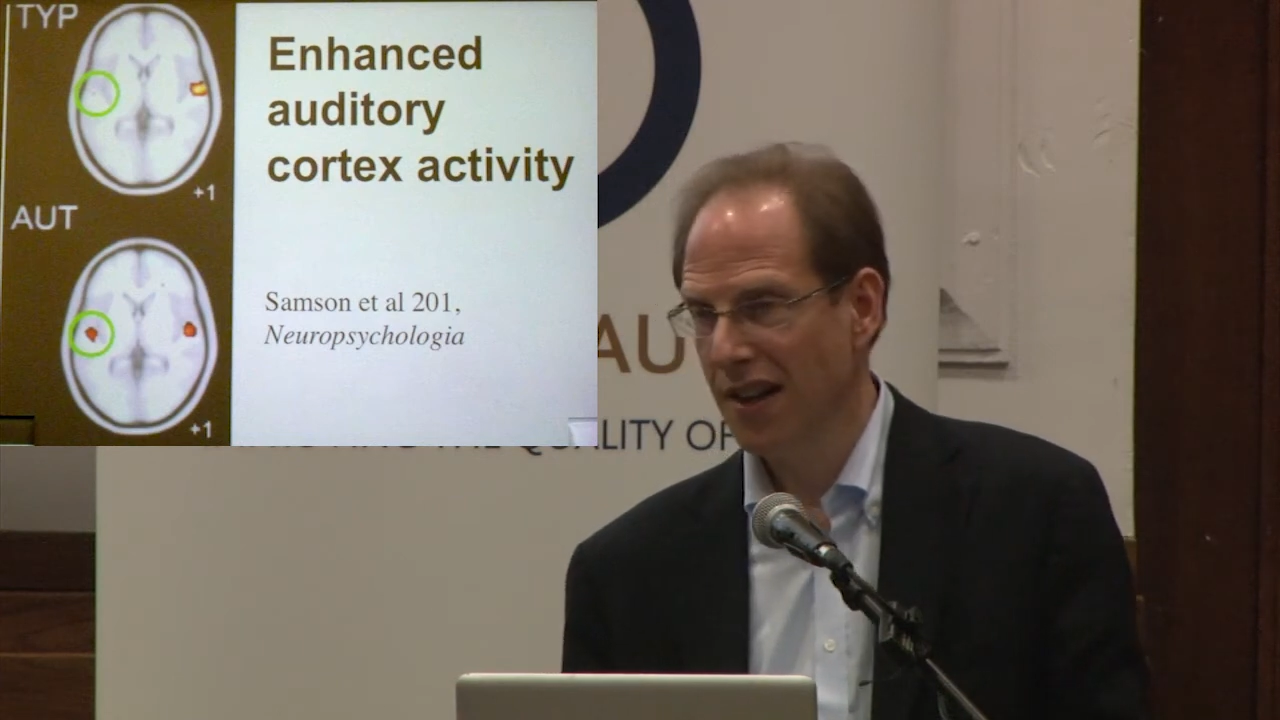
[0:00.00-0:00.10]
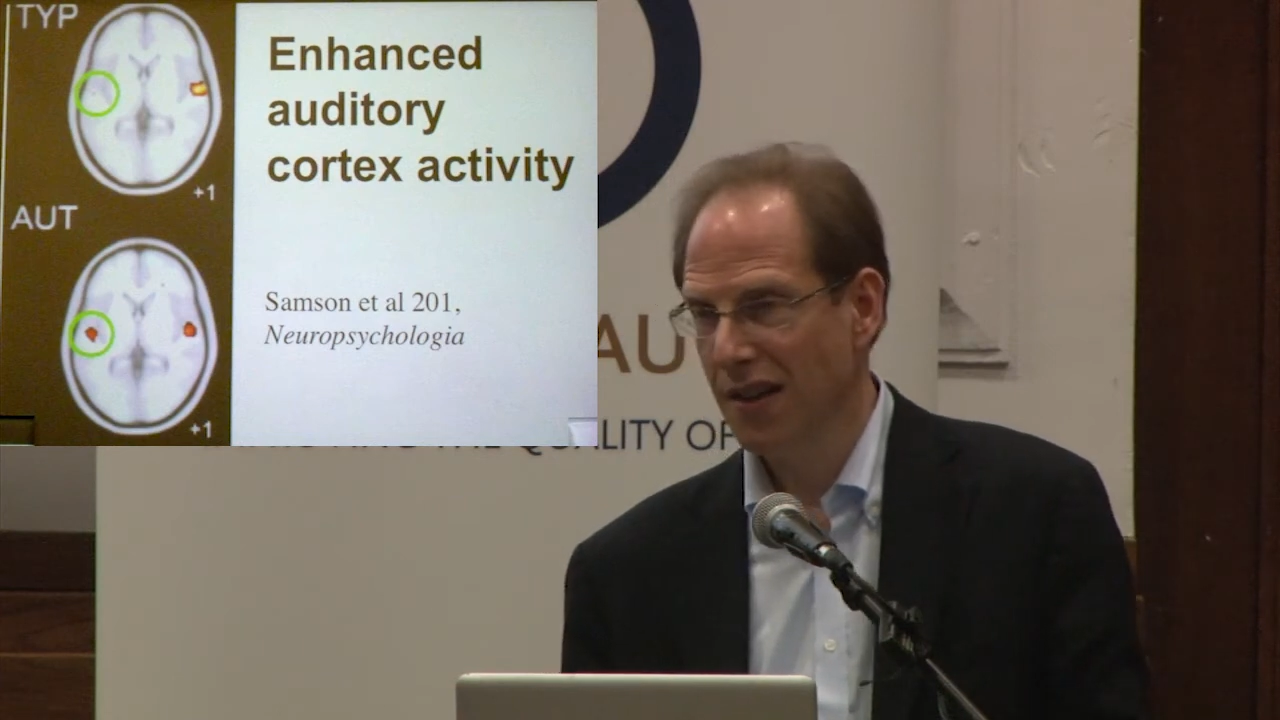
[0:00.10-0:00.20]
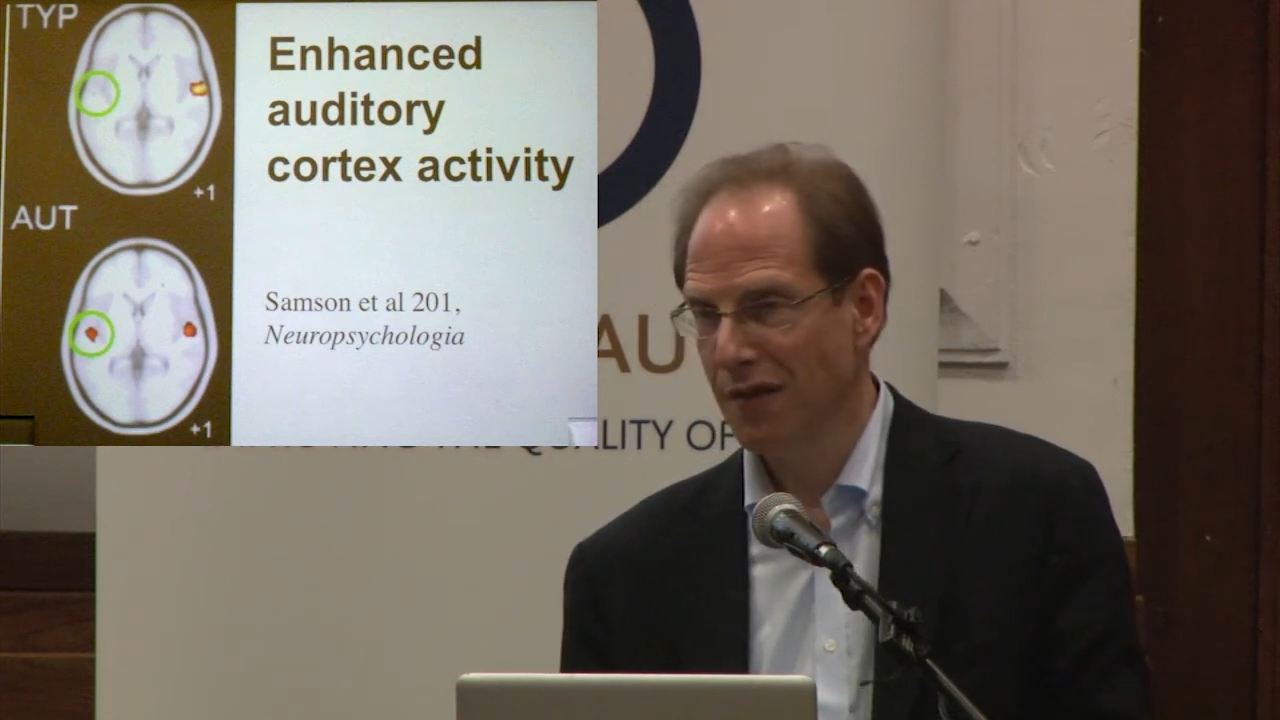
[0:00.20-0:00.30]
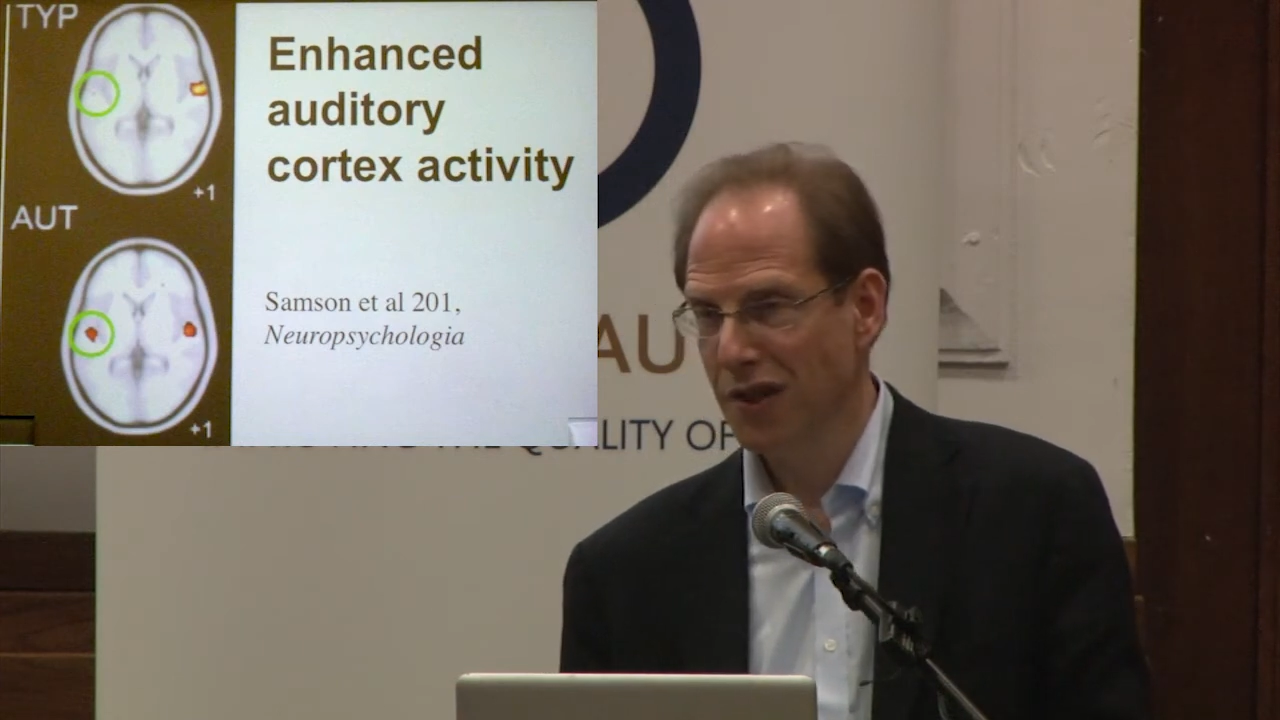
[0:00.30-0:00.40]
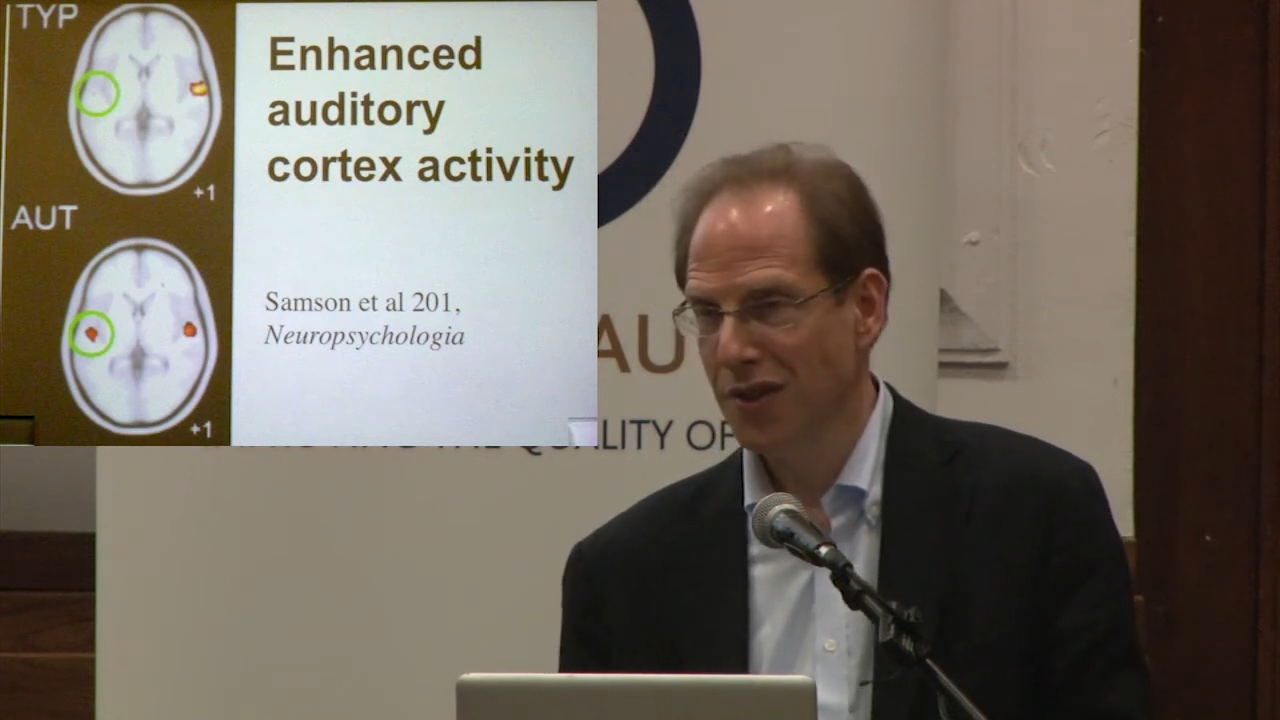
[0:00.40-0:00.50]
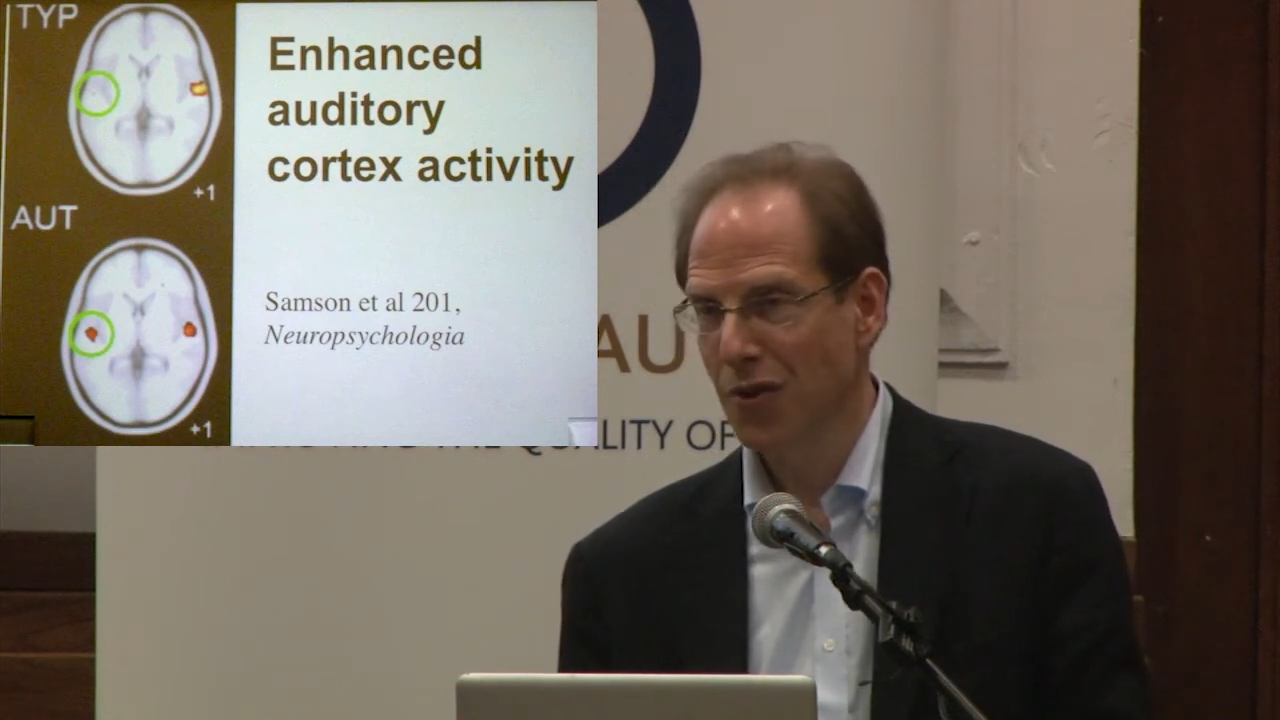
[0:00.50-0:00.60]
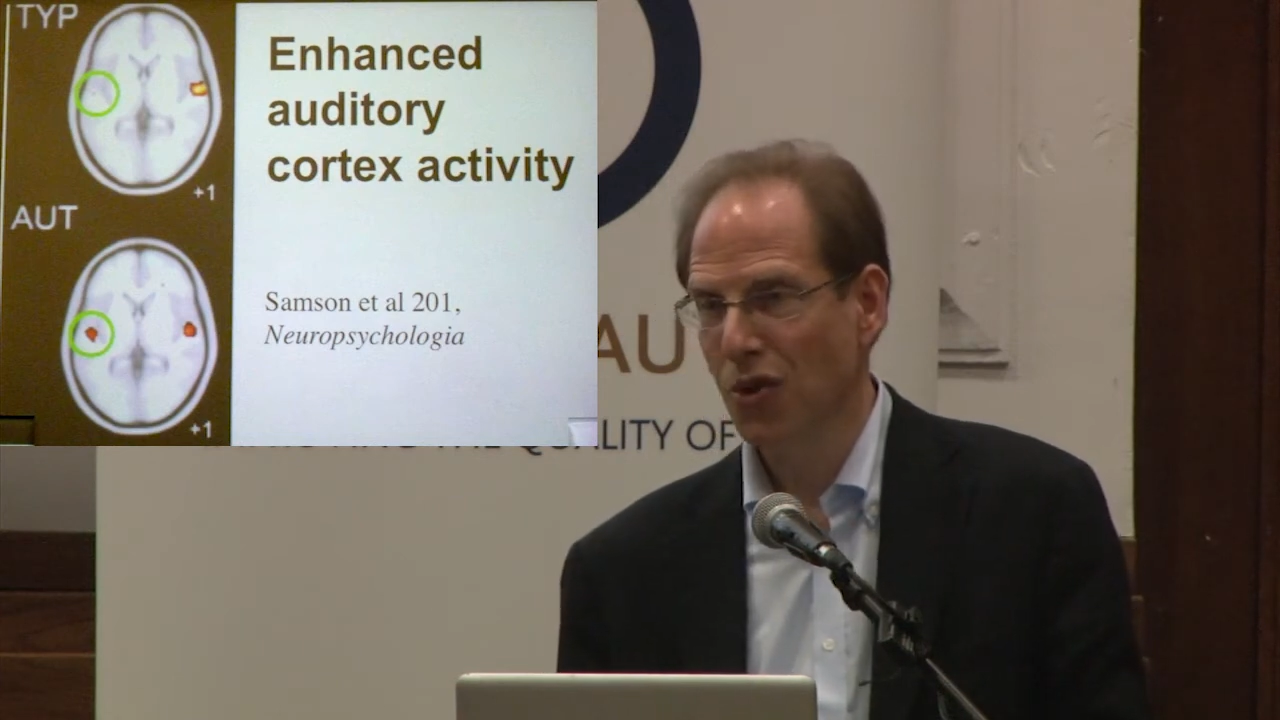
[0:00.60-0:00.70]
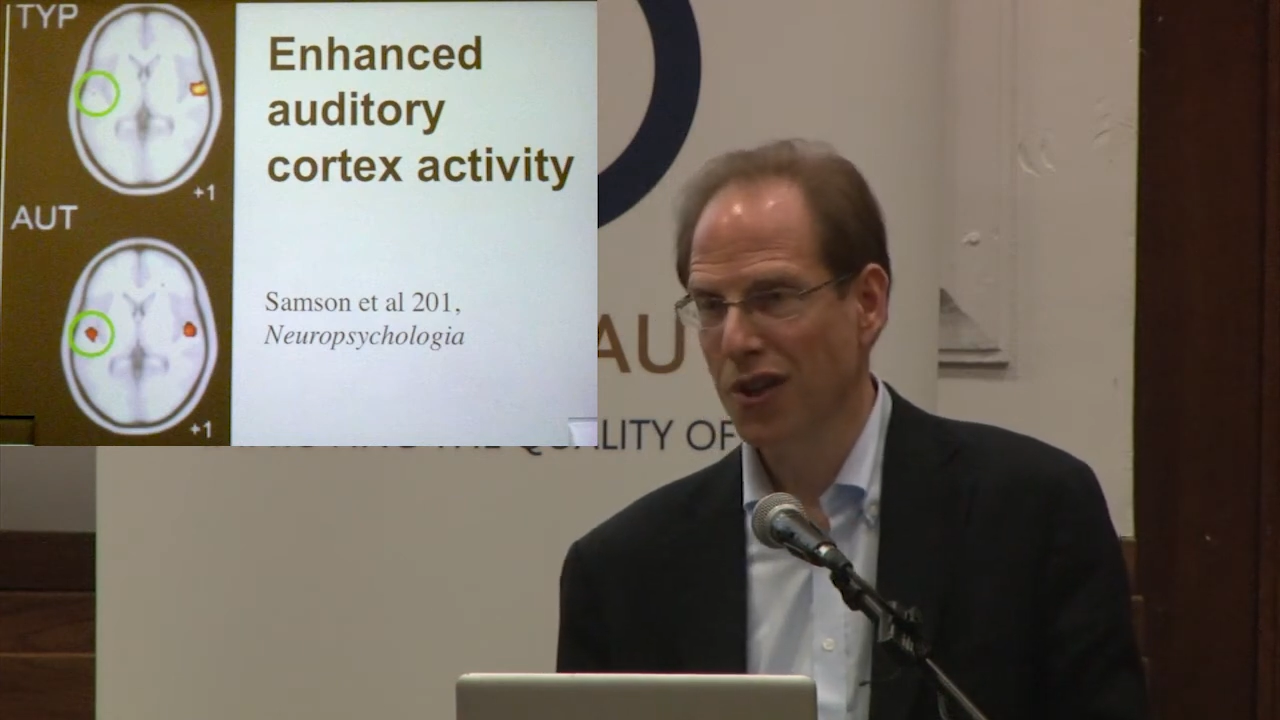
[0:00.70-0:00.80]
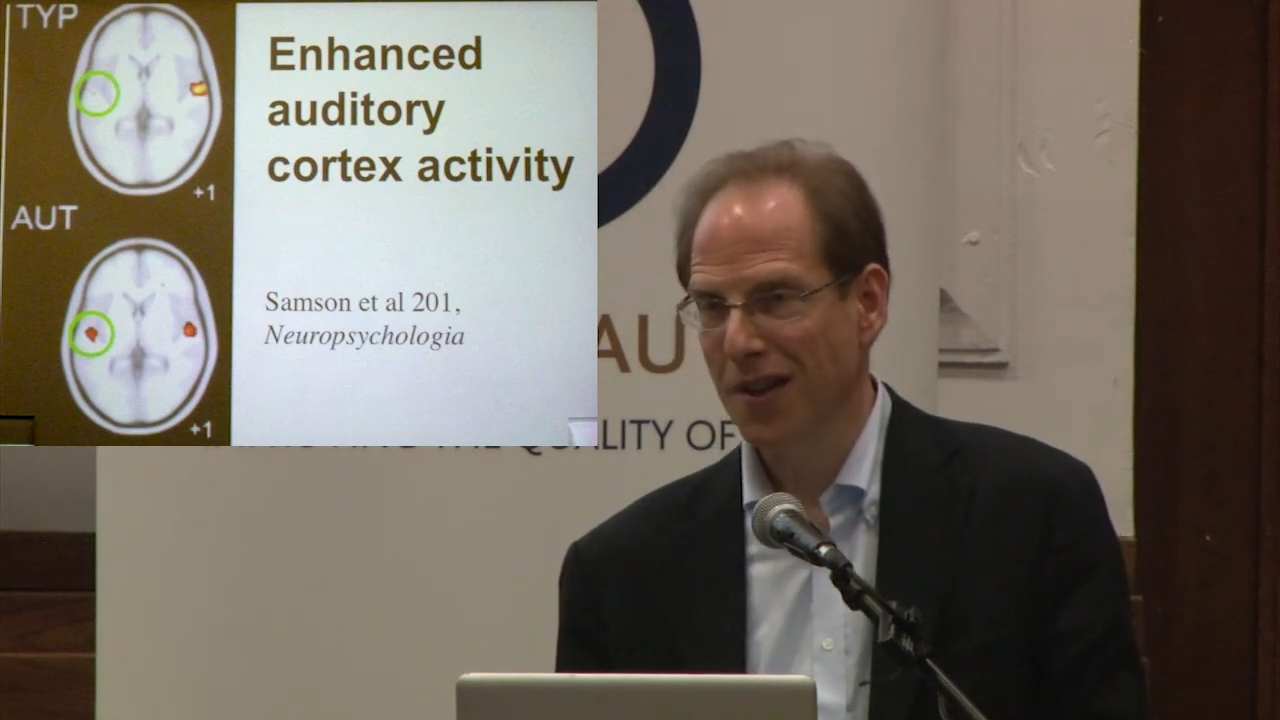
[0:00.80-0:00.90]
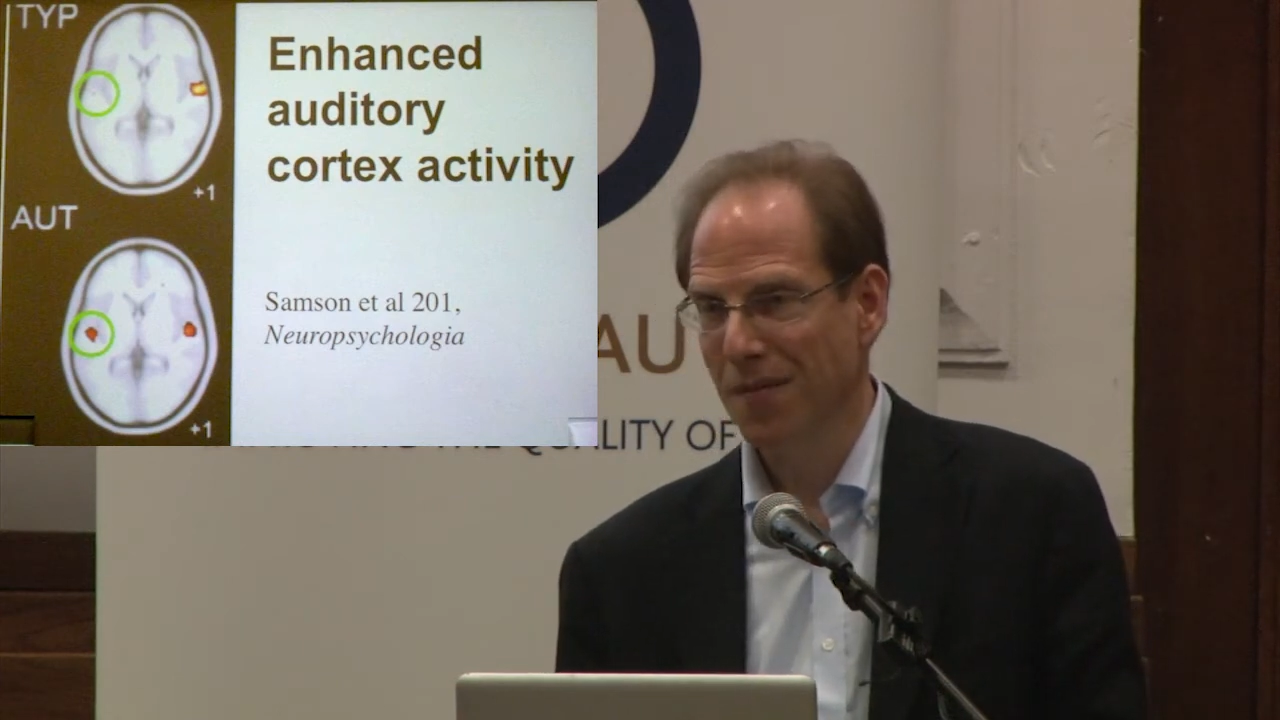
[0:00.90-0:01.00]
of
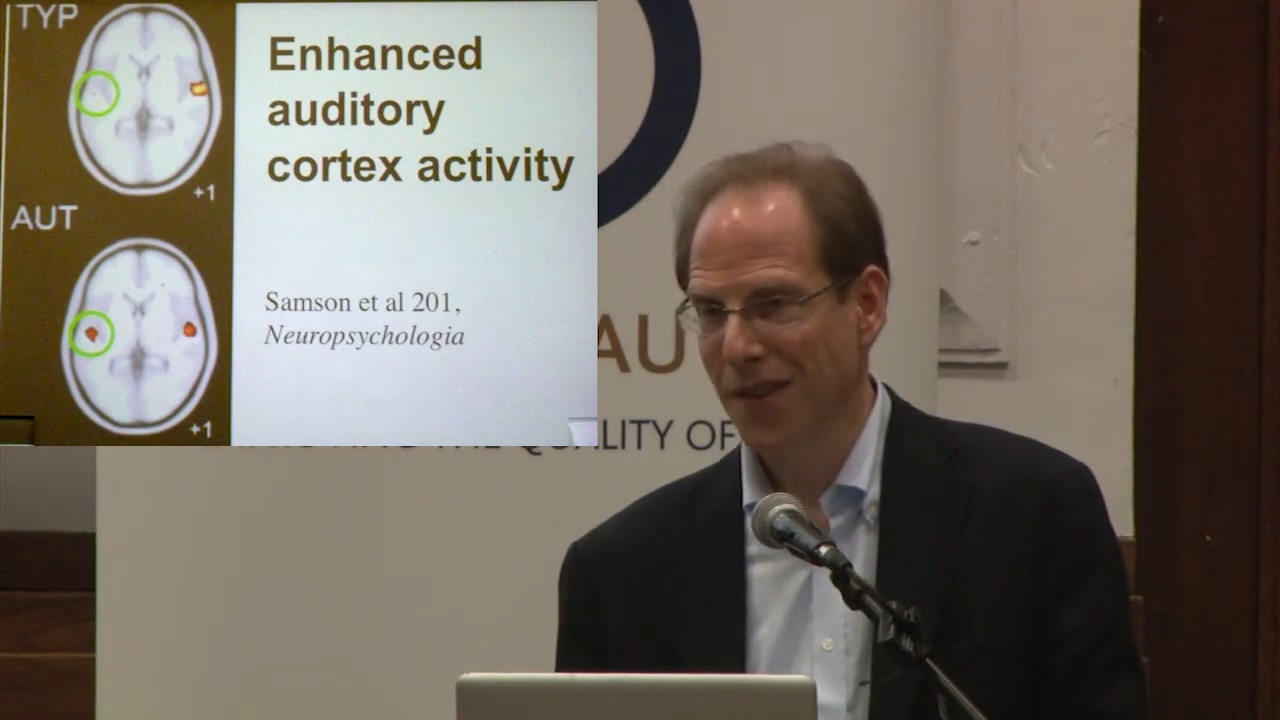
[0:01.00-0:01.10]
disorder